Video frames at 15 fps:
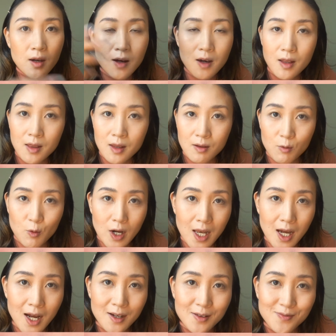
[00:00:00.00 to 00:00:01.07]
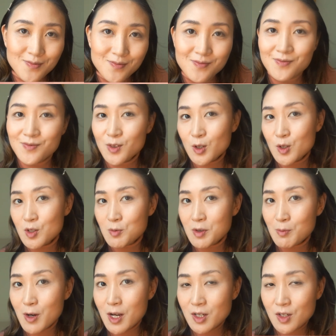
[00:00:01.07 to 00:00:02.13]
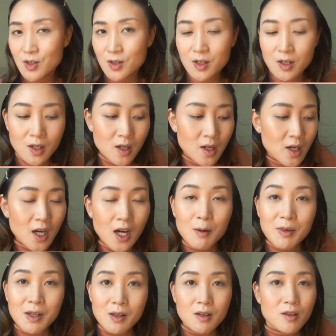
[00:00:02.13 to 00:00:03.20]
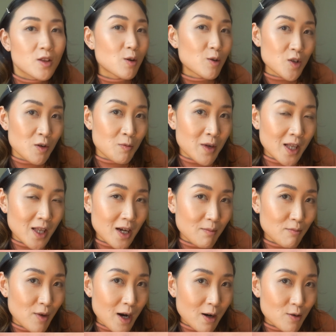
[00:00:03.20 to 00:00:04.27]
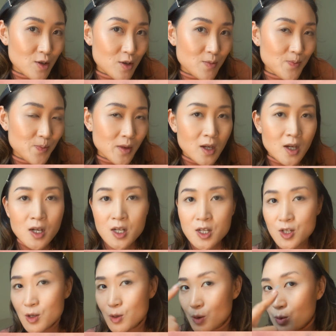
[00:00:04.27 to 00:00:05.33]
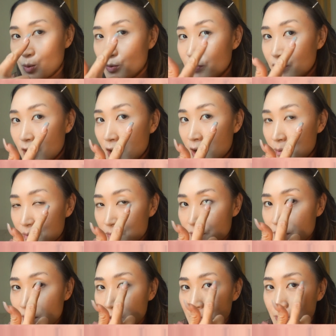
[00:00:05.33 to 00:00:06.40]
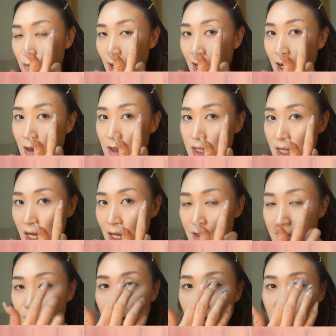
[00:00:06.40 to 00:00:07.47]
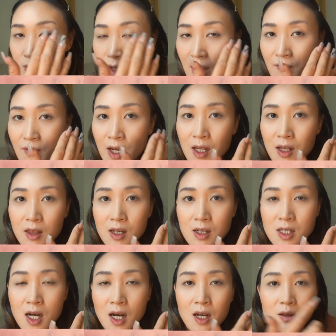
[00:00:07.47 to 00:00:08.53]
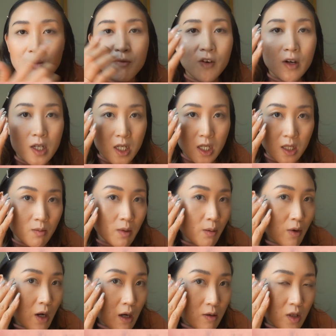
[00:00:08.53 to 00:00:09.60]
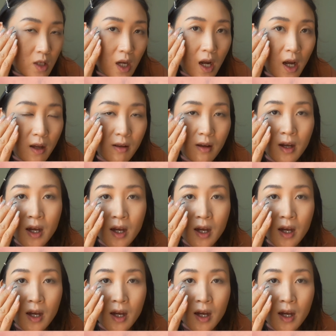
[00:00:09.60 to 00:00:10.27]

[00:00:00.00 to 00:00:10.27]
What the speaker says: And then voila, those are my brush. Those are my brows. So from the brows that don't have anything done versus my brows done,